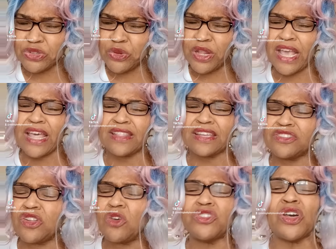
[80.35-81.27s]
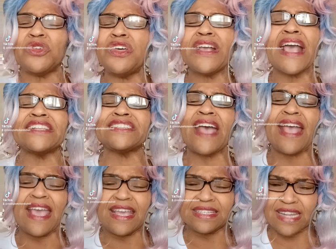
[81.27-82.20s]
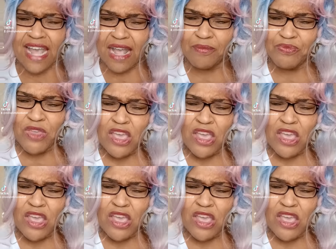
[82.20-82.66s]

you together. Don't look at your age now.